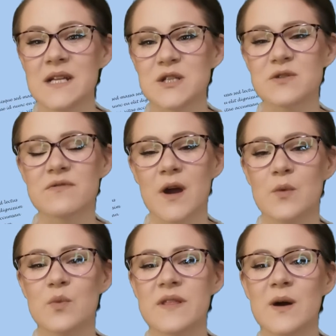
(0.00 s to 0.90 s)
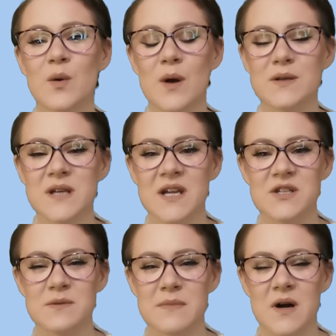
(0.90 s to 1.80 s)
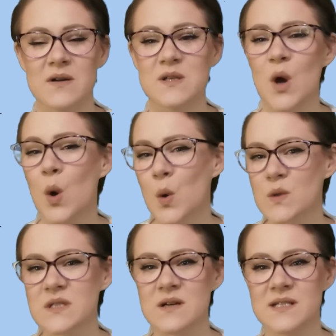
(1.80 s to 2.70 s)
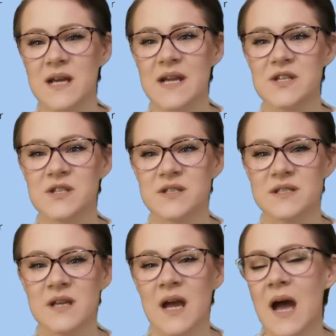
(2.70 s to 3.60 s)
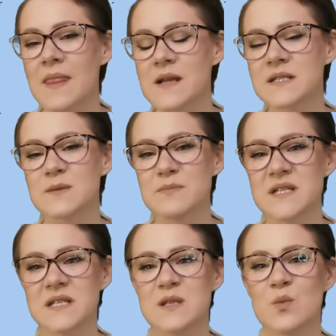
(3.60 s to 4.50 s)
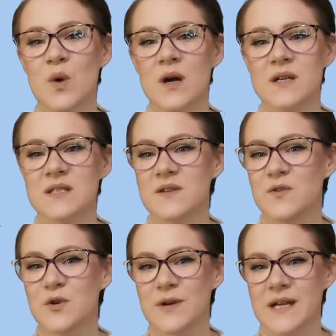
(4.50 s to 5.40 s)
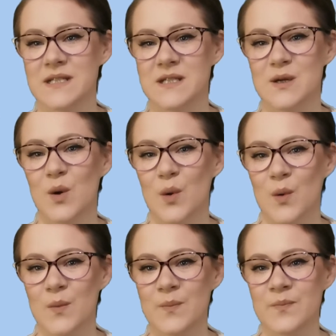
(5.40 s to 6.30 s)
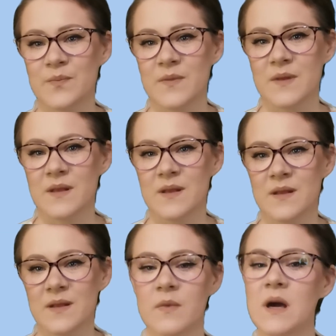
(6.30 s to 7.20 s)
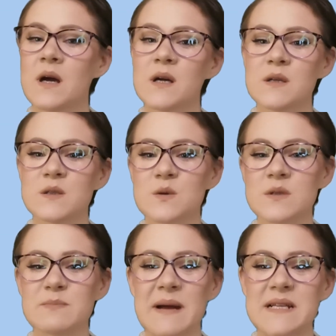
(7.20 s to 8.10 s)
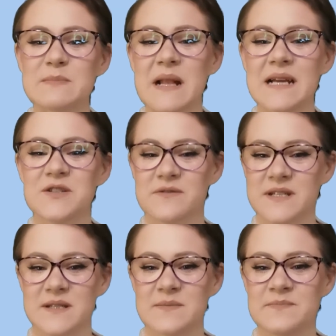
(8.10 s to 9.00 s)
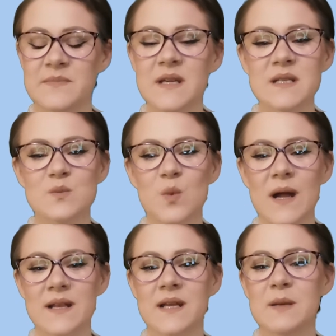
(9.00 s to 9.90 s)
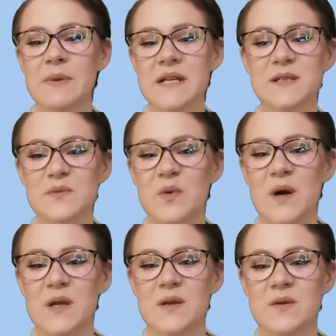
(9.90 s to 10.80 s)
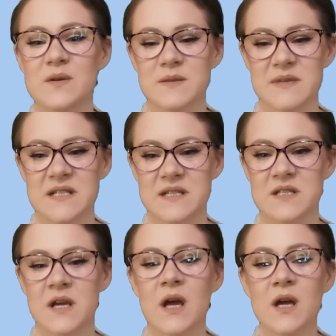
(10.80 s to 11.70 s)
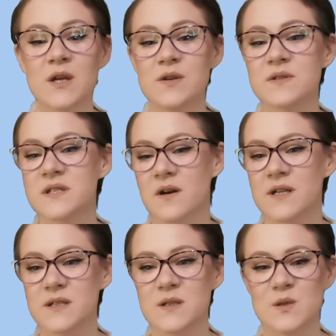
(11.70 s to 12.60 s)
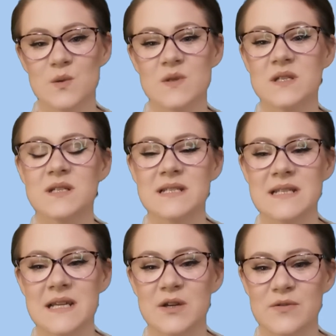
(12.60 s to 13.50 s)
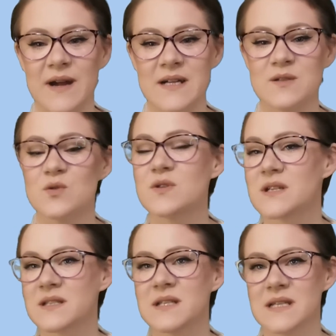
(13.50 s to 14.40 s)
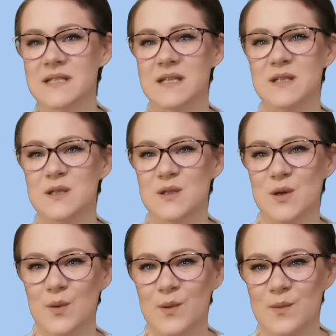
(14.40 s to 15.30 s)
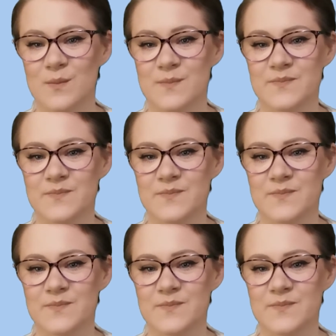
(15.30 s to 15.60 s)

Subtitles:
into your own without quotation marks or citations, and then submitting the work as if you created it all. Source-based plagiarism is when, in a piece of work you submitted, you cite a source that is incorrect or doesn't exist at all.